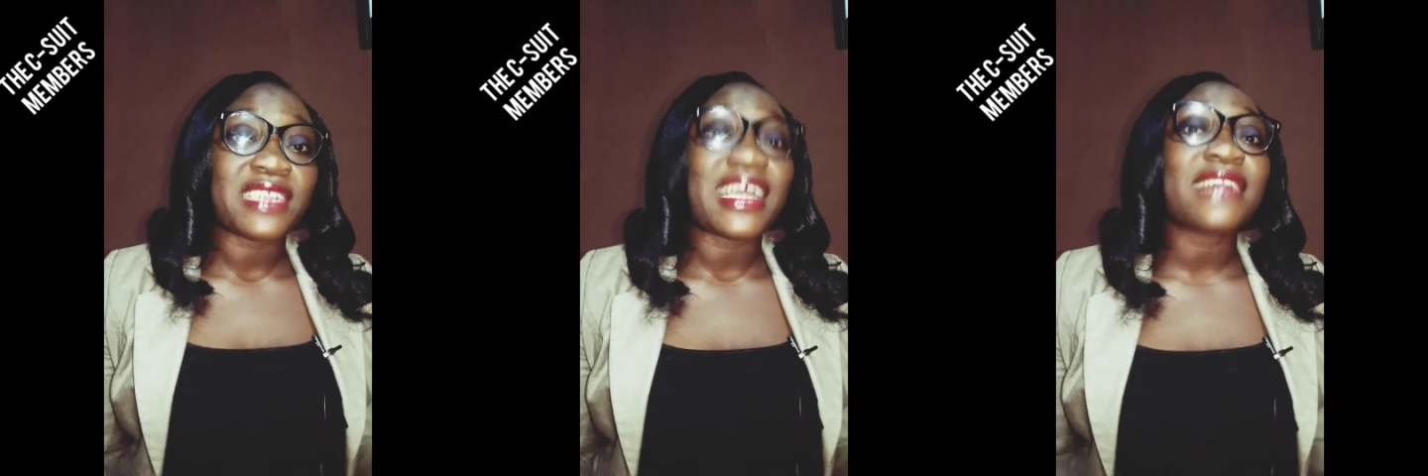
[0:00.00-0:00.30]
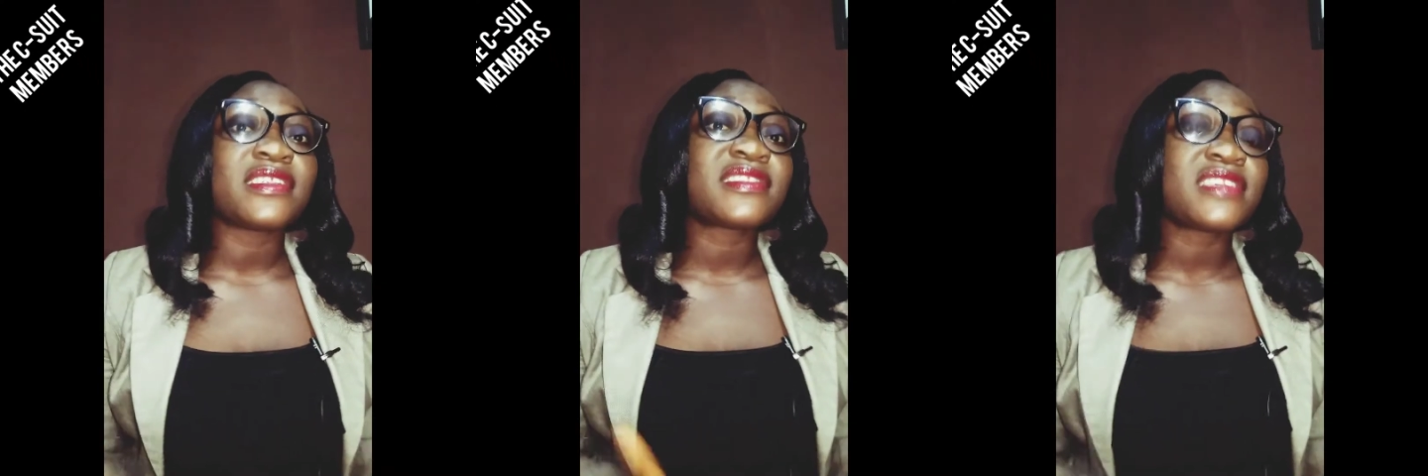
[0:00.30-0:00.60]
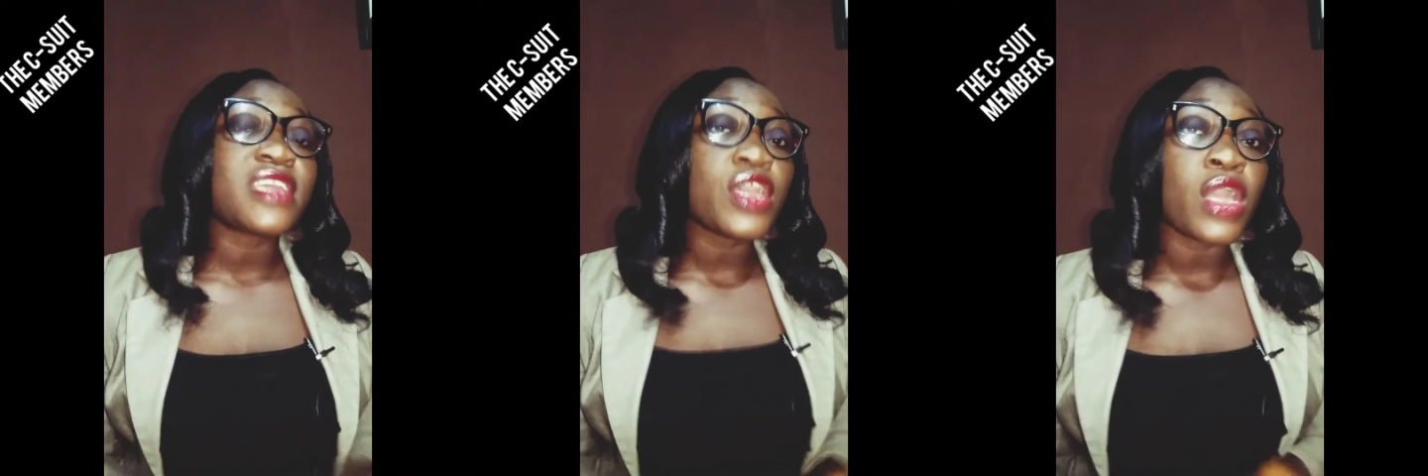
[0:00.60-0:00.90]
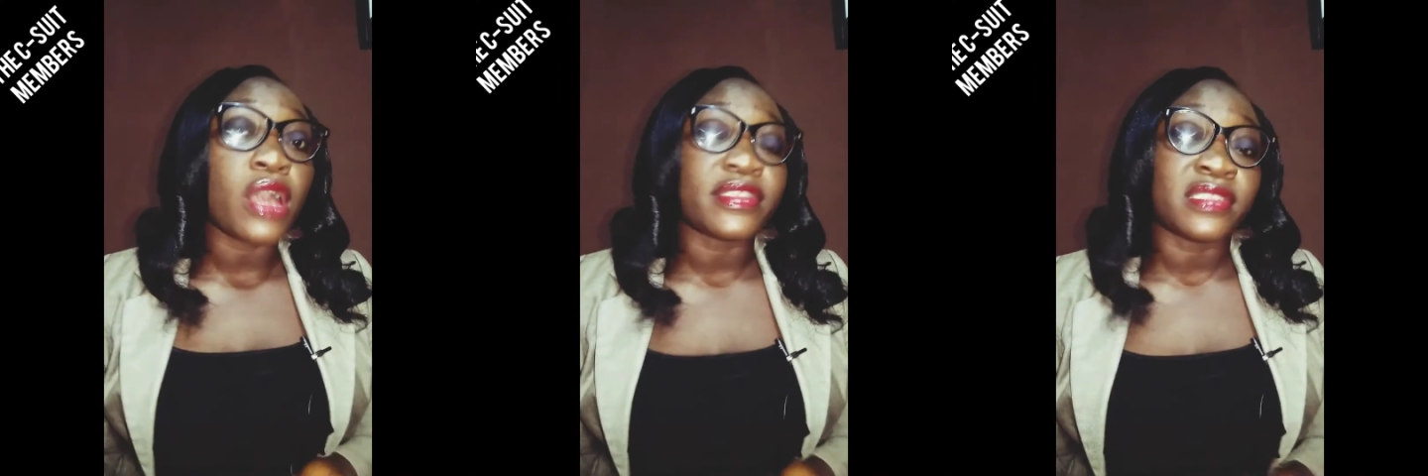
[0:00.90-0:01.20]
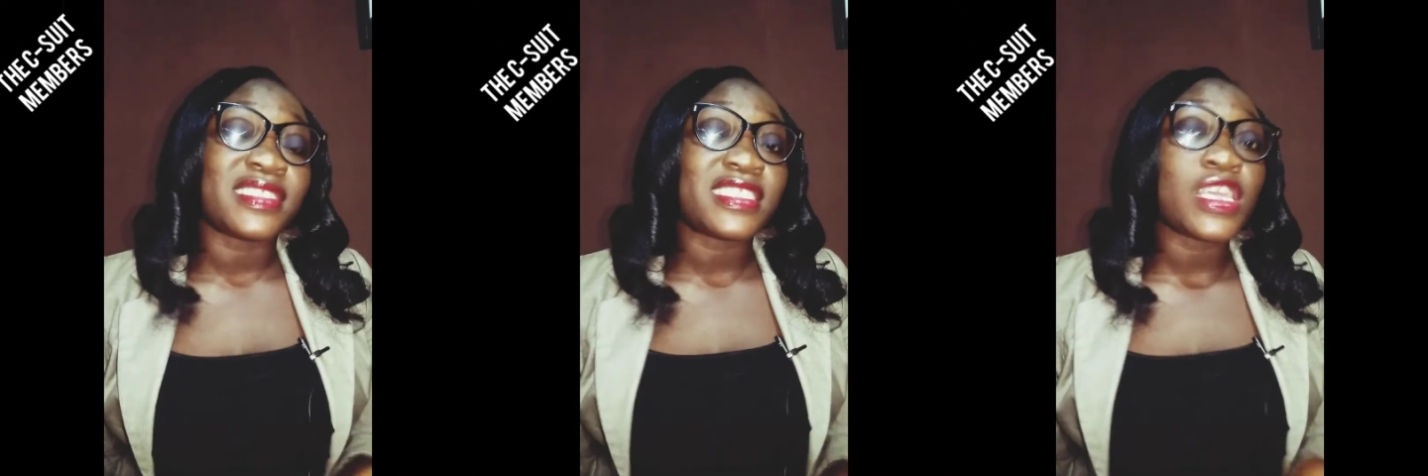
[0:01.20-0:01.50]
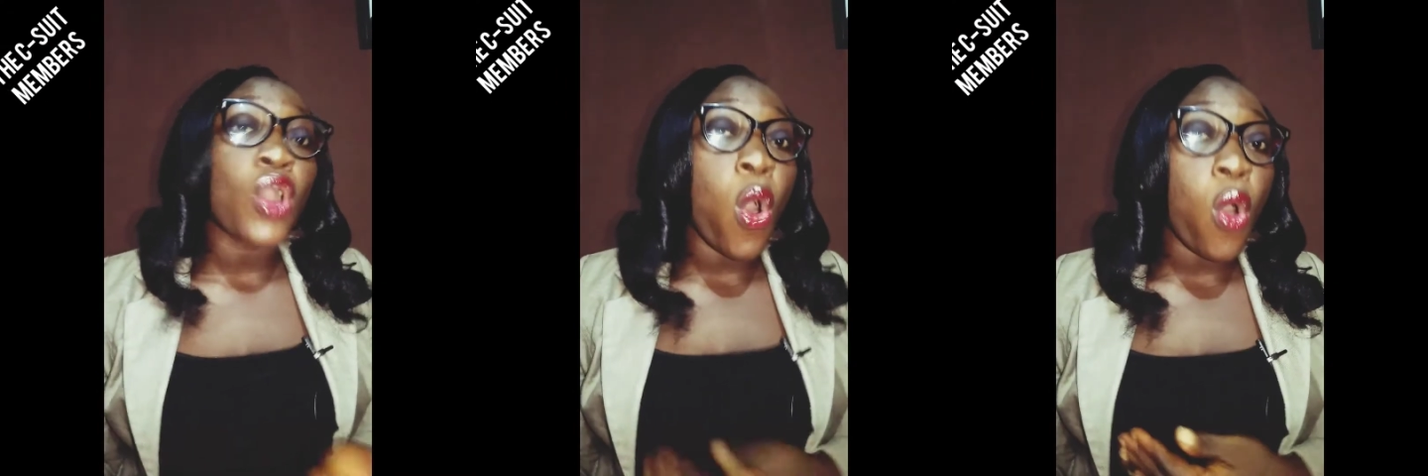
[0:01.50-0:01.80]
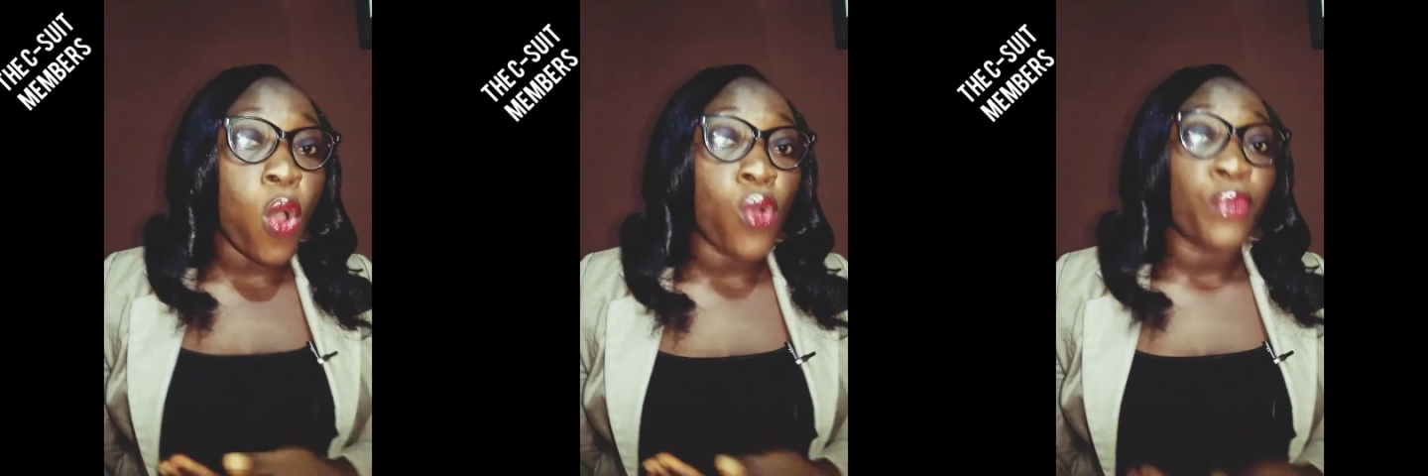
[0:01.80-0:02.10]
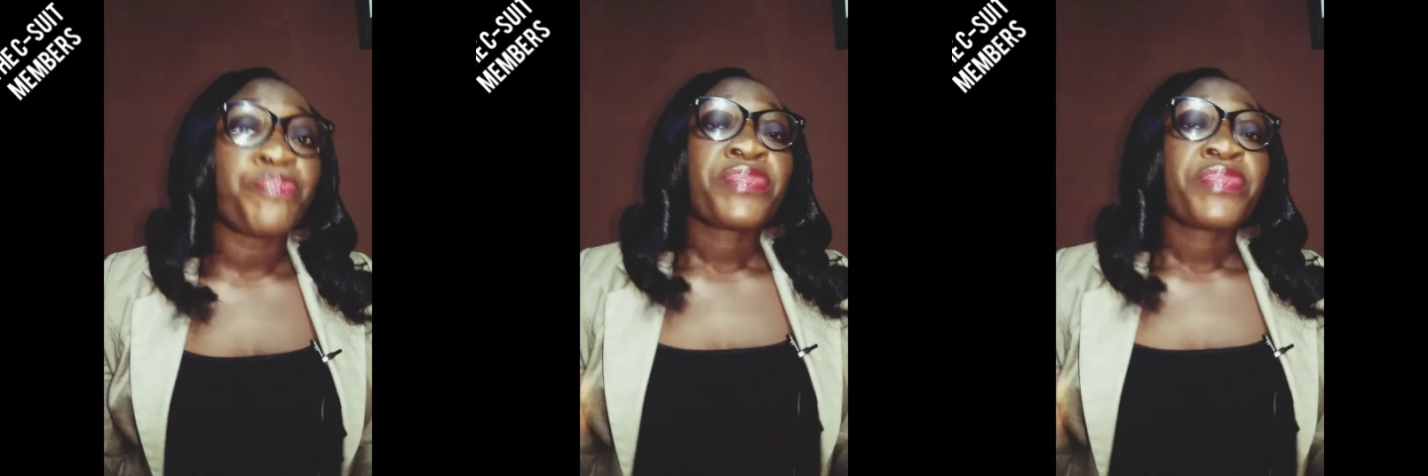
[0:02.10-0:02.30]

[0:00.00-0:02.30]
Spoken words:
that's the COO,